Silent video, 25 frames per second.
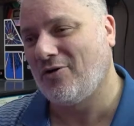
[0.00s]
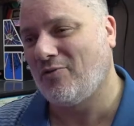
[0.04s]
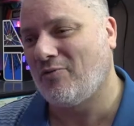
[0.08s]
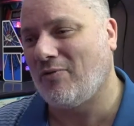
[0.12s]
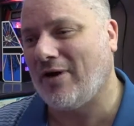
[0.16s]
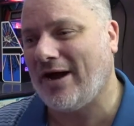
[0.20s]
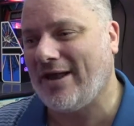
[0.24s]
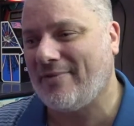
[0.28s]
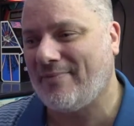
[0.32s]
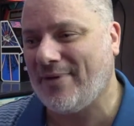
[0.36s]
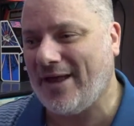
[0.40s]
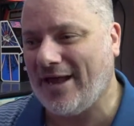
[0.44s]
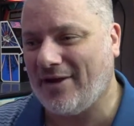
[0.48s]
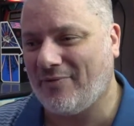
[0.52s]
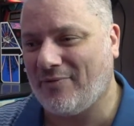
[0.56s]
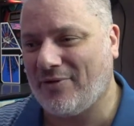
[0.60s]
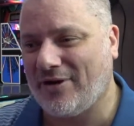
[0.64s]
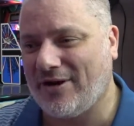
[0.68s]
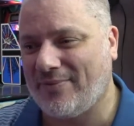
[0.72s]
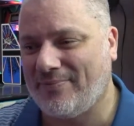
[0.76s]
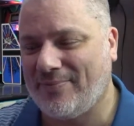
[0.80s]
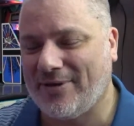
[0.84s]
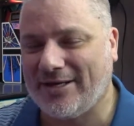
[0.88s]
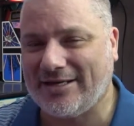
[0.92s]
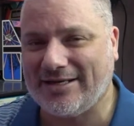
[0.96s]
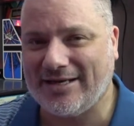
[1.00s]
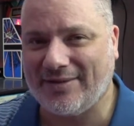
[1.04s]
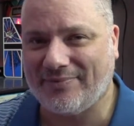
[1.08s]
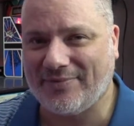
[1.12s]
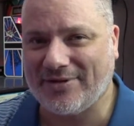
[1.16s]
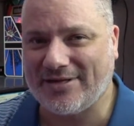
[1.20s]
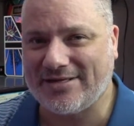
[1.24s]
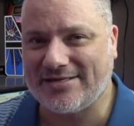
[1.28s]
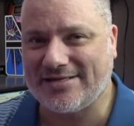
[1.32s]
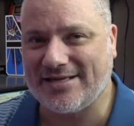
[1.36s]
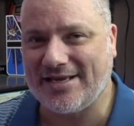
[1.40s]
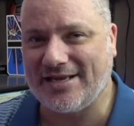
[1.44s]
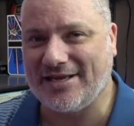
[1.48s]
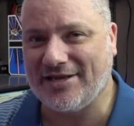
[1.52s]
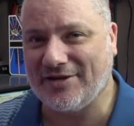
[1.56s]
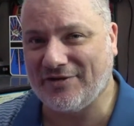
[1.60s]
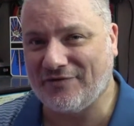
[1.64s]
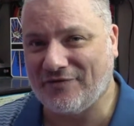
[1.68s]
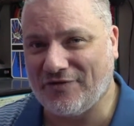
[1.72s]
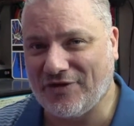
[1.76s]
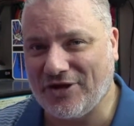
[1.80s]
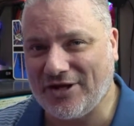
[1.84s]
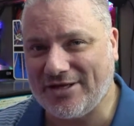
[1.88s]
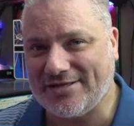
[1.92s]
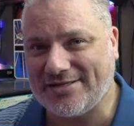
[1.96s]
way back when I picked up the Sega
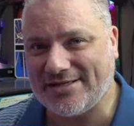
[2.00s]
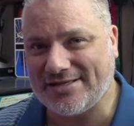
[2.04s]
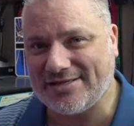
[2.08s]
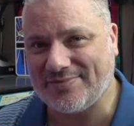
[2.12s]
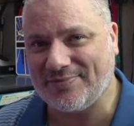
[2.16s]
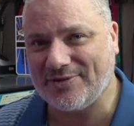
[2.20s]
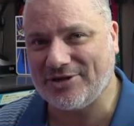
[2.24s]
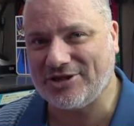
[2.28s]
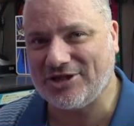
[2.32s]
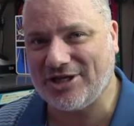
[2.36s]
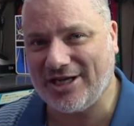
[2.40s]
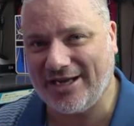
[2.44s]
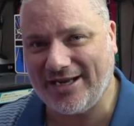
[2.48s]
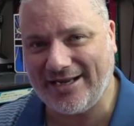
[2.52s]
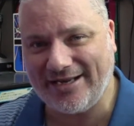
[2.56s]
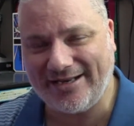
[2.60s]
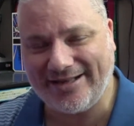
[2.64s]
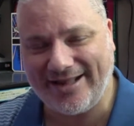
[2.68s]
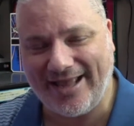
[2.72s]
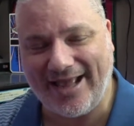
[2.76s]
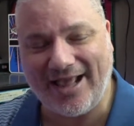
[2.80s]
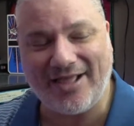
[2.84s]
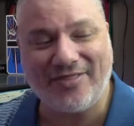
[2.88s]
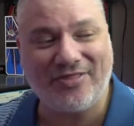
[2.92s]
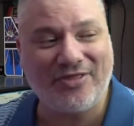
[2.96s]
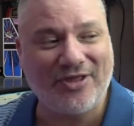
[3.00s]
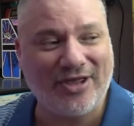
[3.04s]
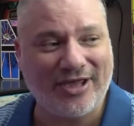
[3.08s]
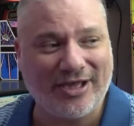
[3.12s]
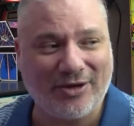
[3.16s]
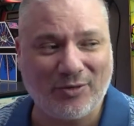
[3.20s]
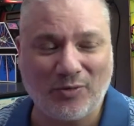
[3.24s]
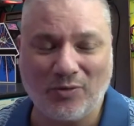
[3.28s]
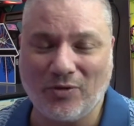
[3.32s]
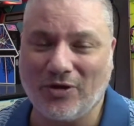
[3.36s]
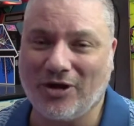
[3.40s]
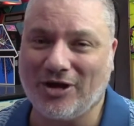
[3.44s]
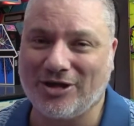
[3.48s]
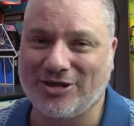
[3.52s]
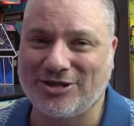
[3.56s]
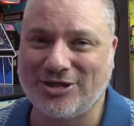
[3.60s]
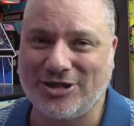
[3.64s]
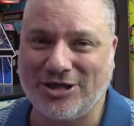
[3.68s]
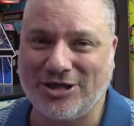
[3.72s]
Versus machine, that thing was